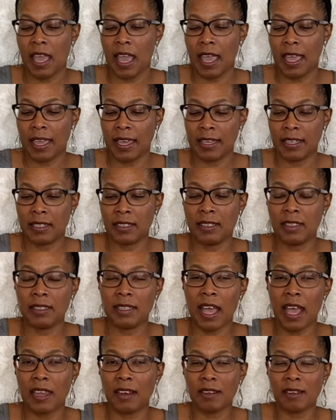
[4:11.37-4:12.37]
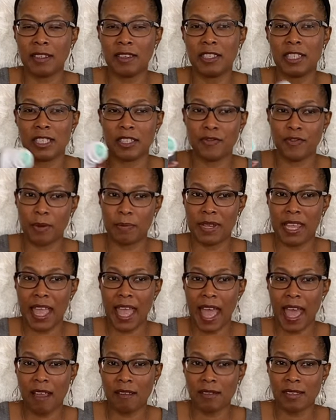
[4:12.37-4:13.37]
and not only just from the
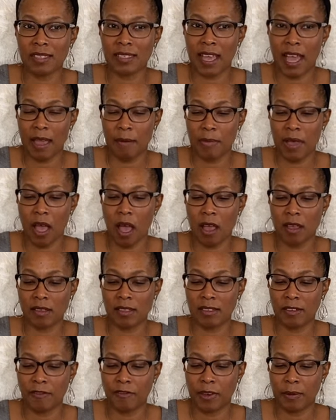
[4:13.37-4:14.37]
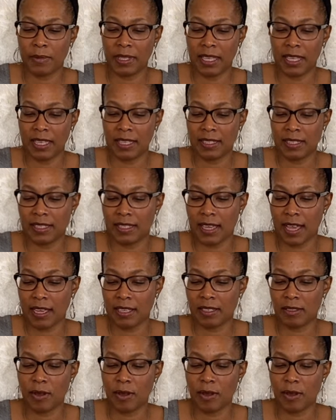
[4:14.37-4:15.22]
outside but also from the inside.